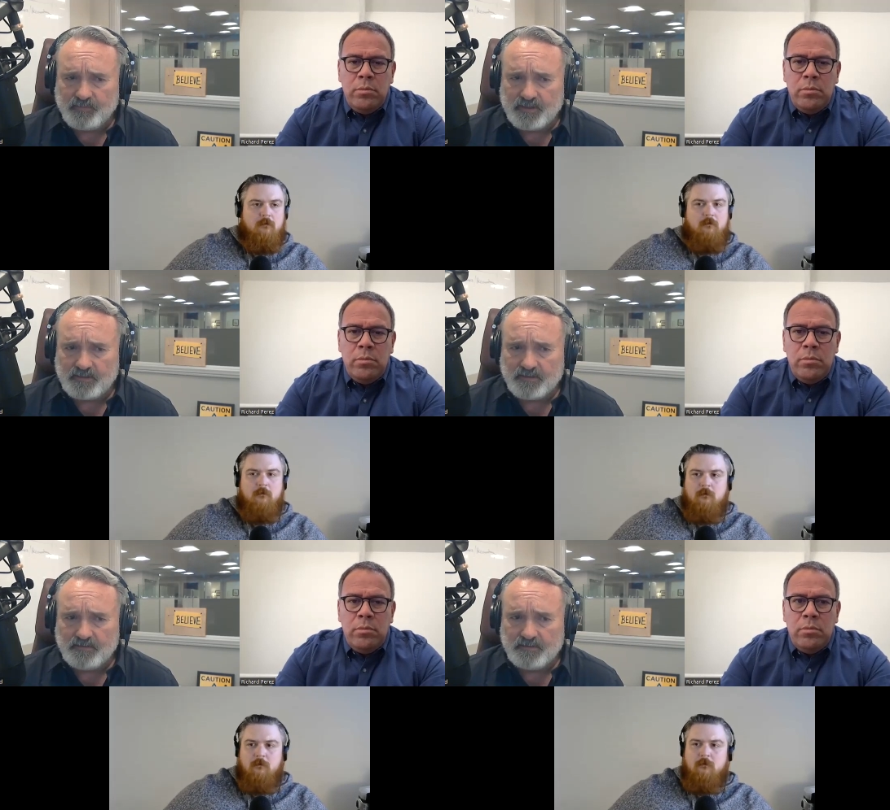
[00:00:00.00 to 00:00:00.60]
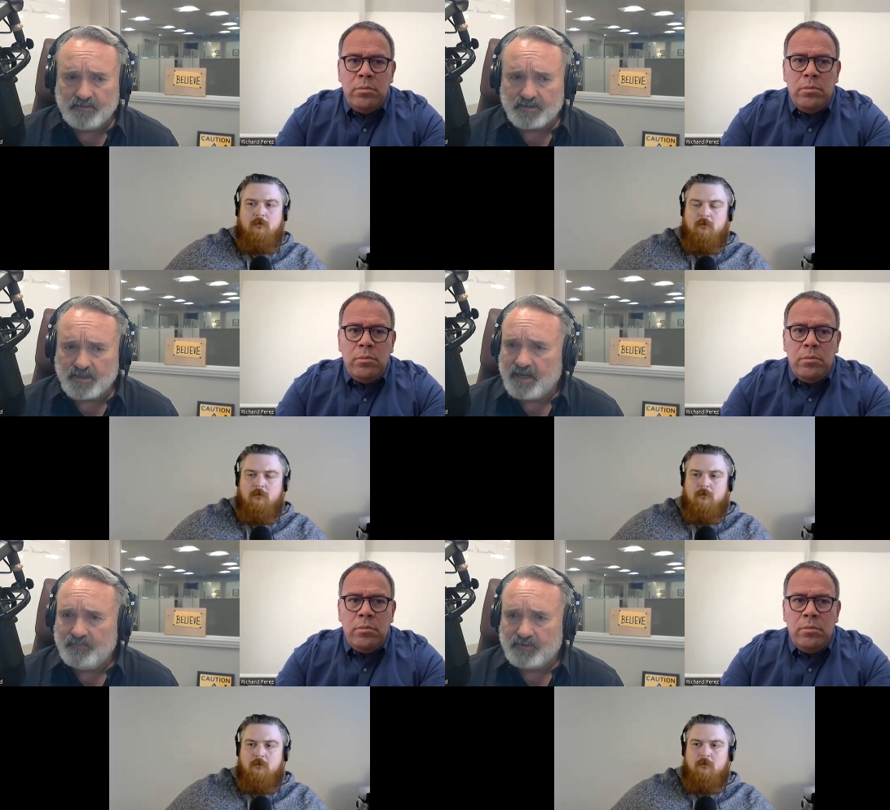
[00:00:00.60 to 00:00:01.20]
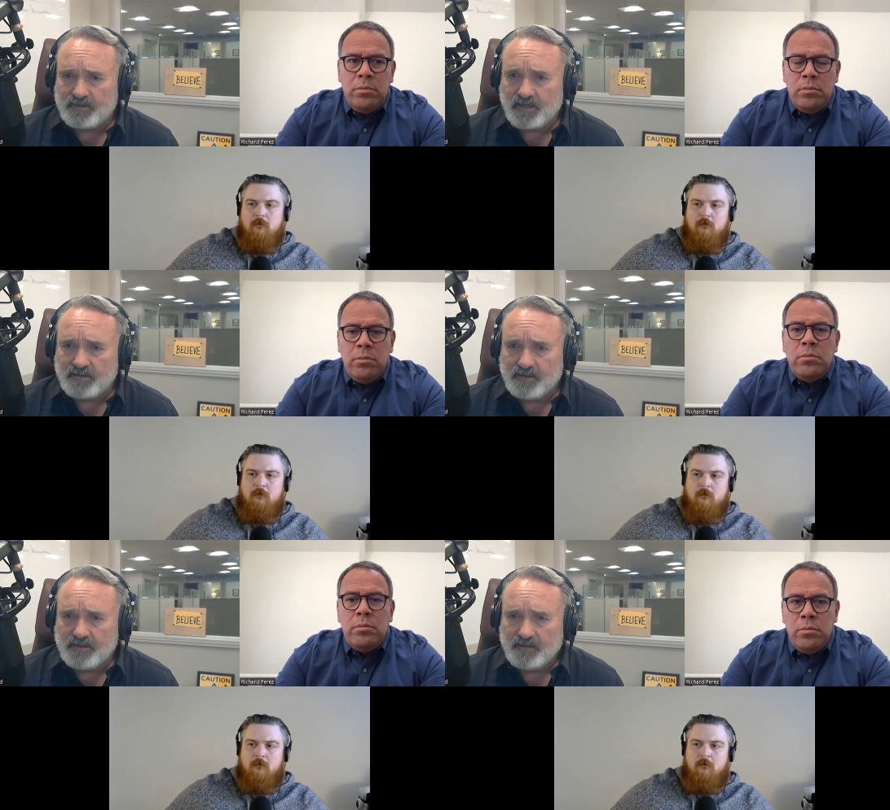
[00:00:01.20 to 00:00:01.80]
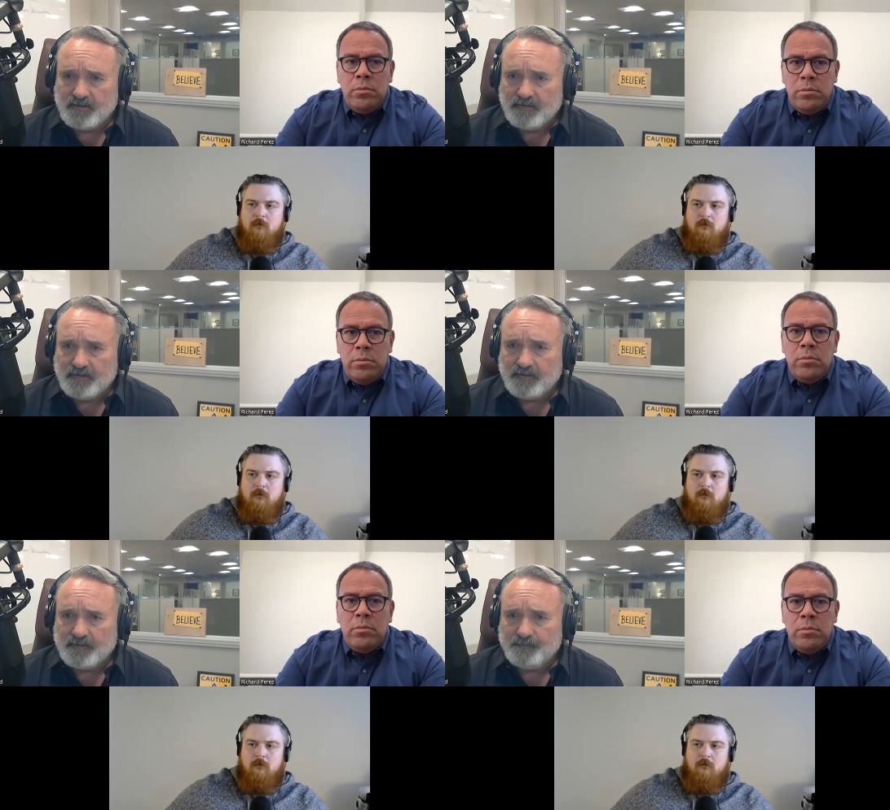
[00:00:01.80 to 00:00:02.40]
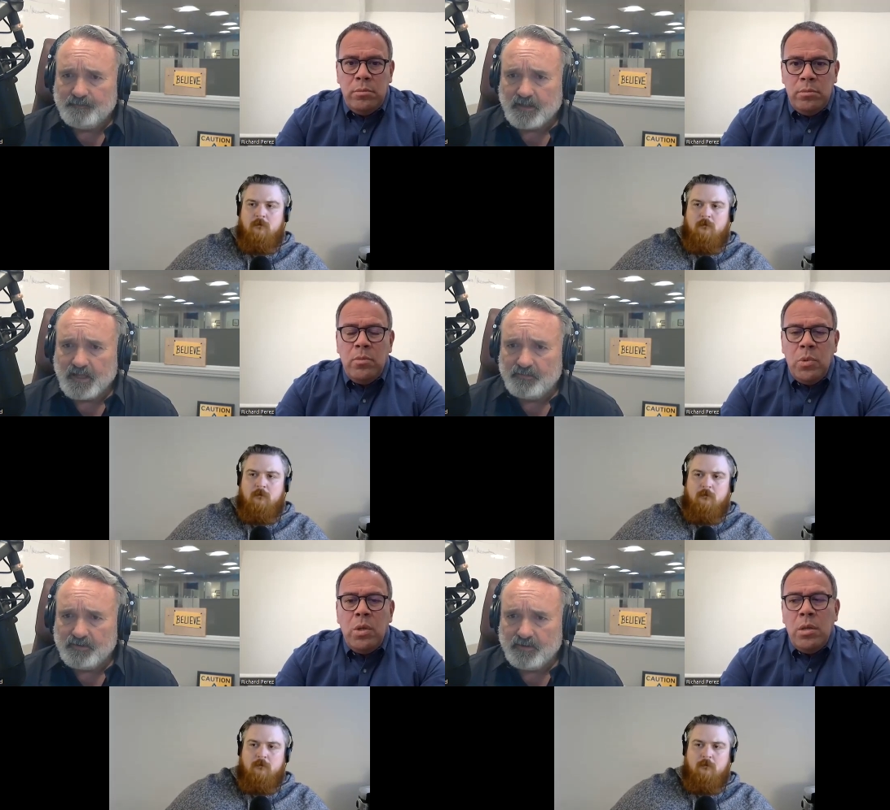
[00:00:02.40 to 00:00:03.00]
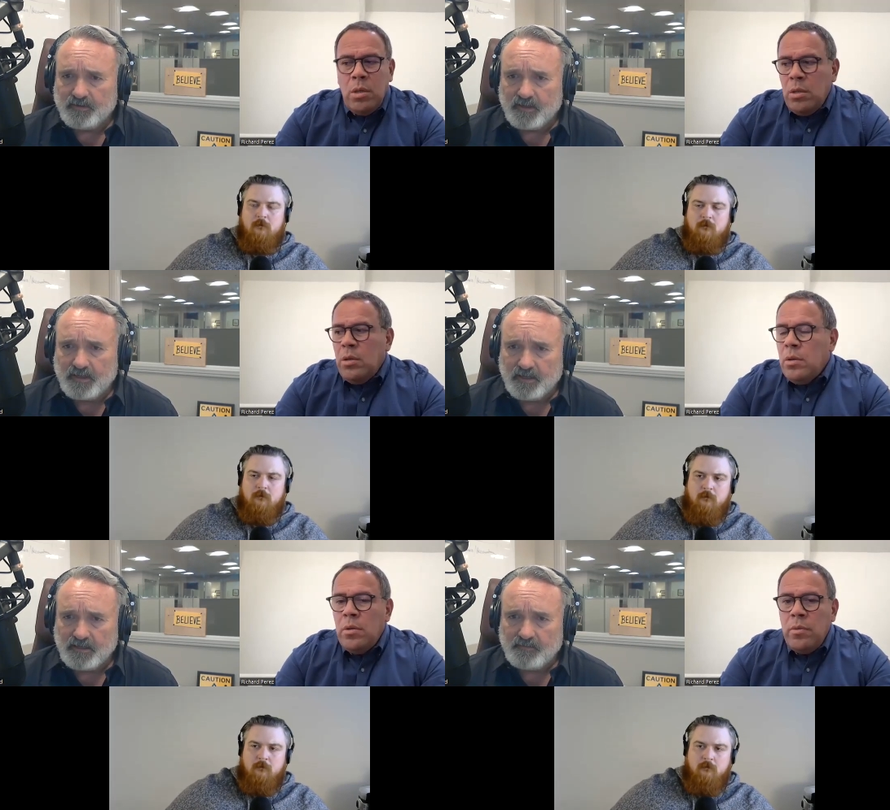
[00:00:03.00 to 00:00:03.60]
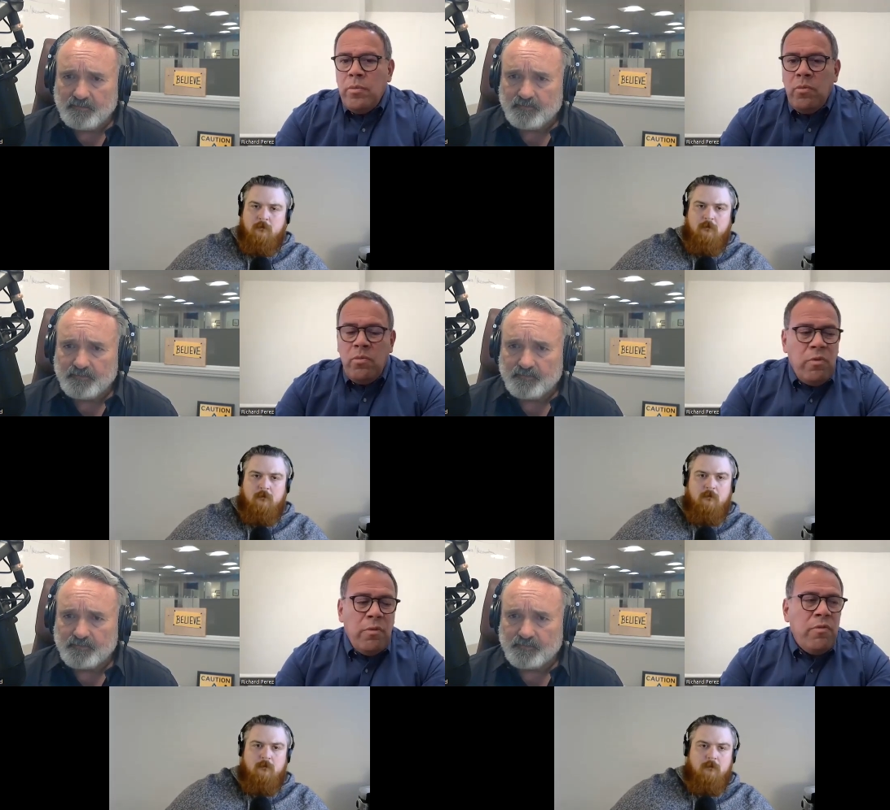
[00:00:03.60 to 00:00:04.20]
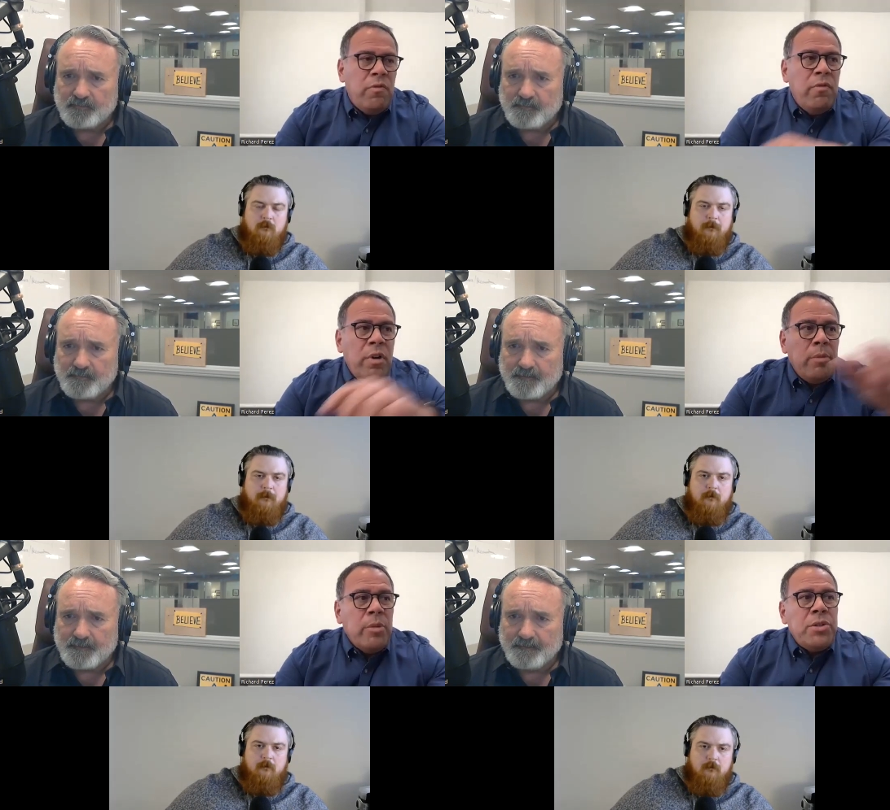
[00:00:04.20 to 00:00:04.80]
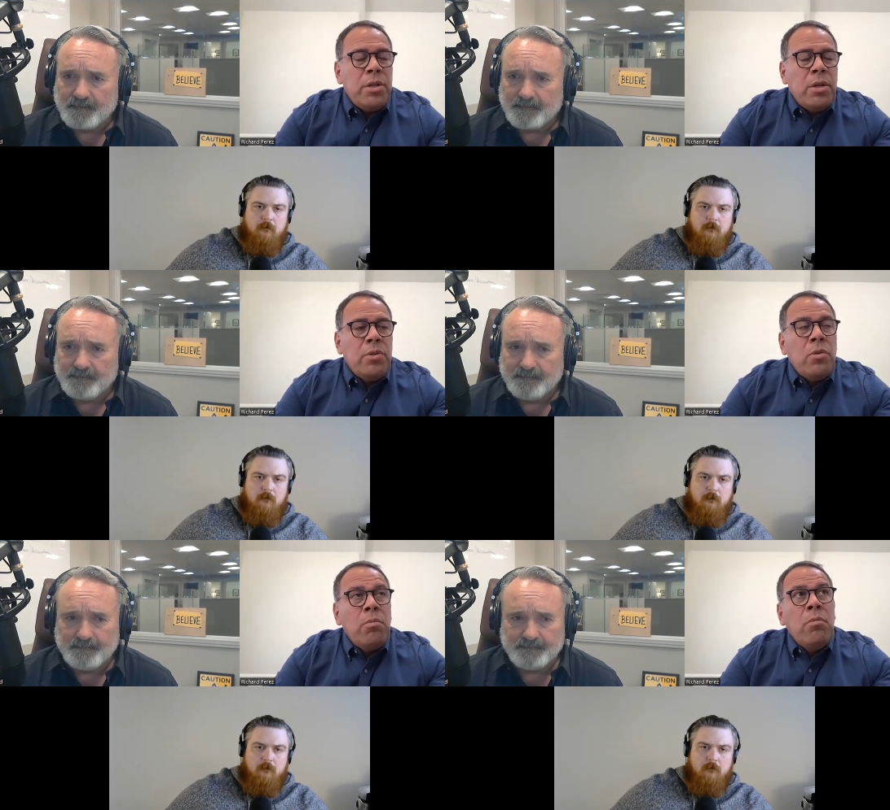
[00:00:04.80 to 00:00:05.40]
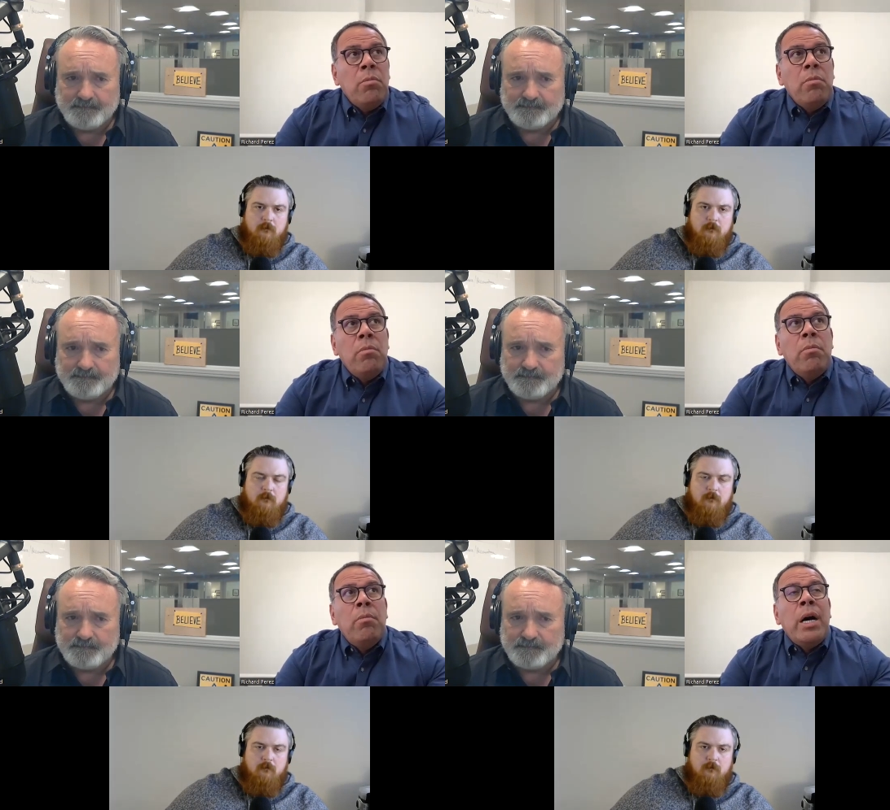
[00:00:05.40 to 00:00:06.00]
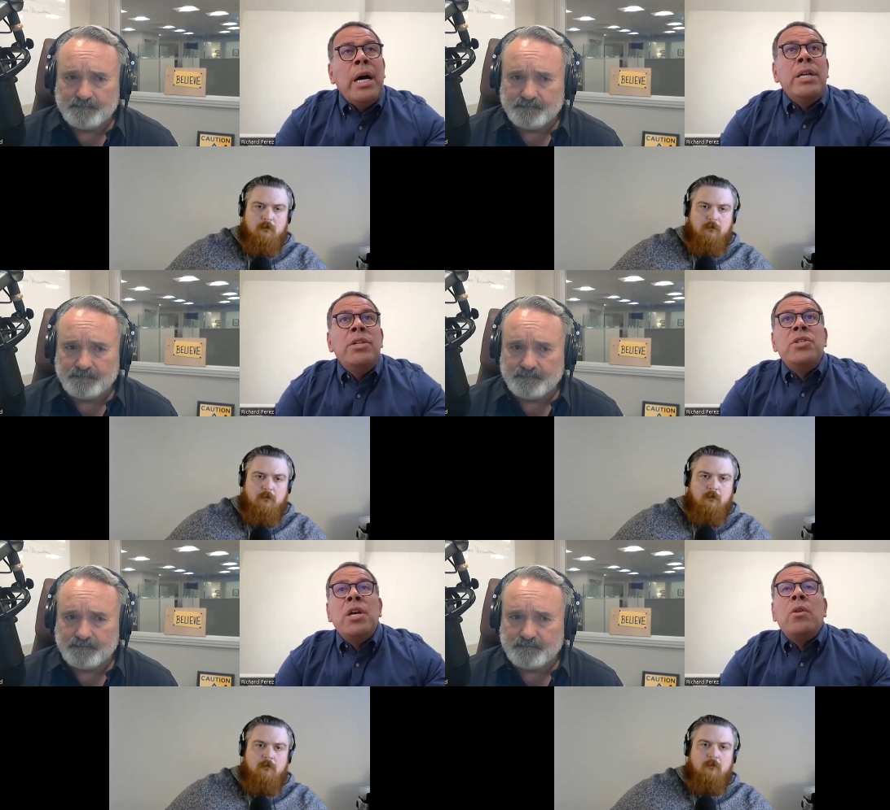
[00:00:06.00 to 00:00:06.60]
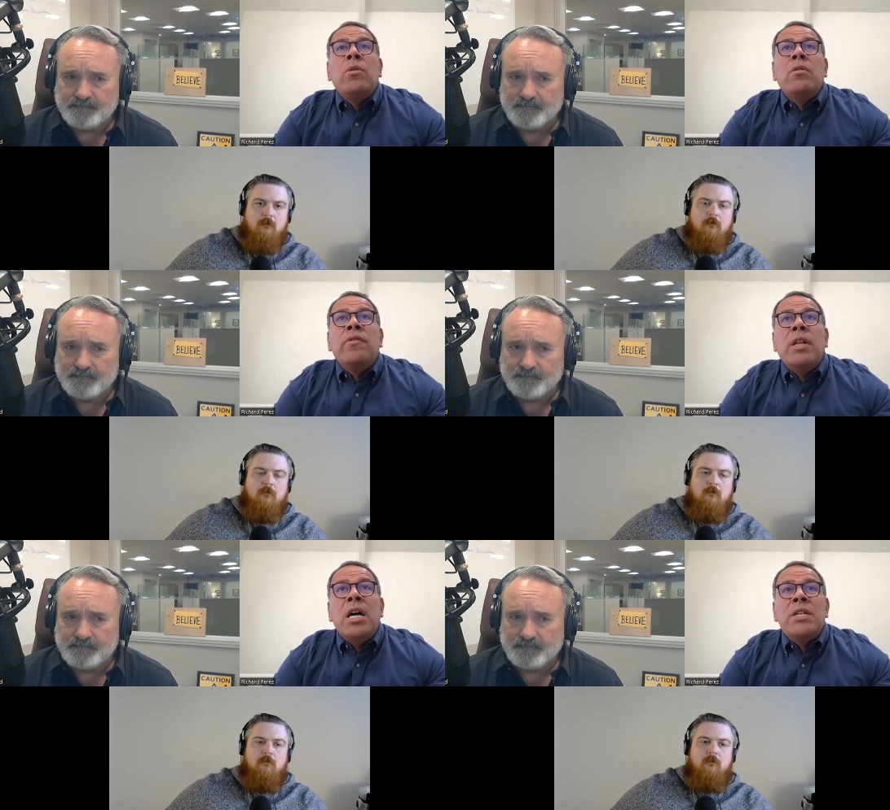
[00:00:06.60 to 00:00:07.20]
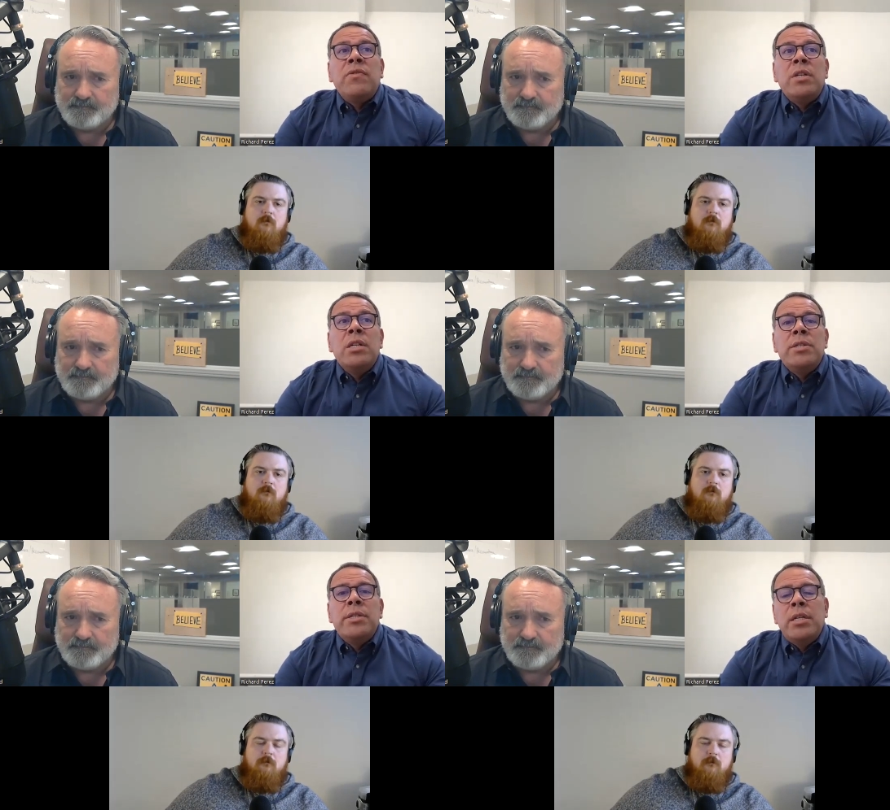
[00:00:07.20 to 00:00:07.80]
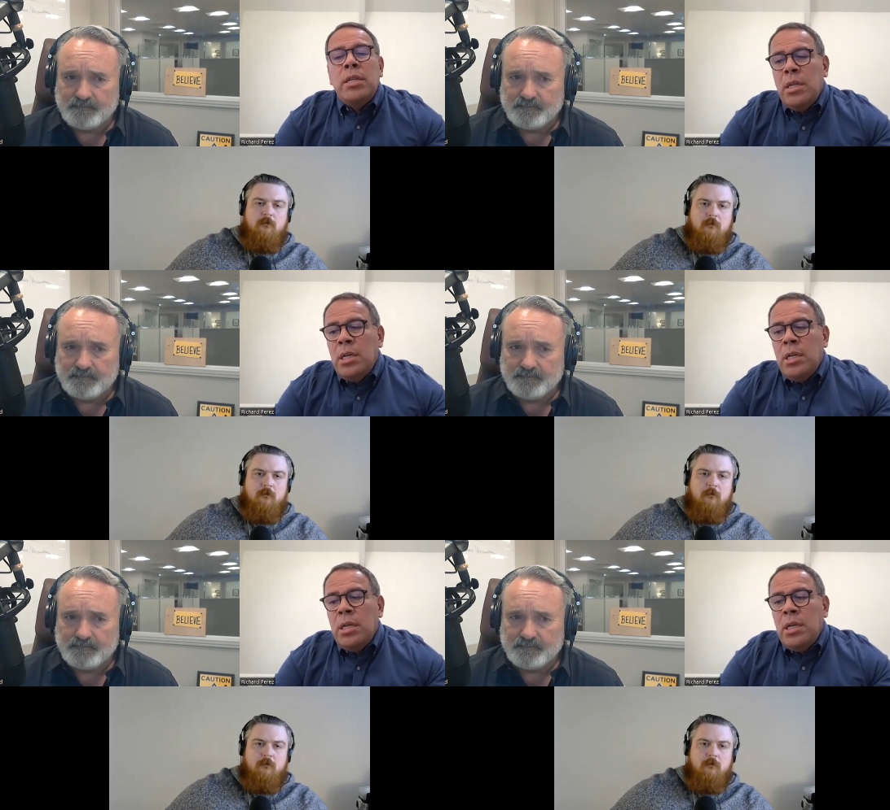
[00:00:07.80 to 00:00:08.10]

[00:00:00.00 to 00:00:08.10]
Speaker 1: bit? Do you do the same? Is that um, align with your thinking?
Speaker 2: Very much so. So, my general philosophy is that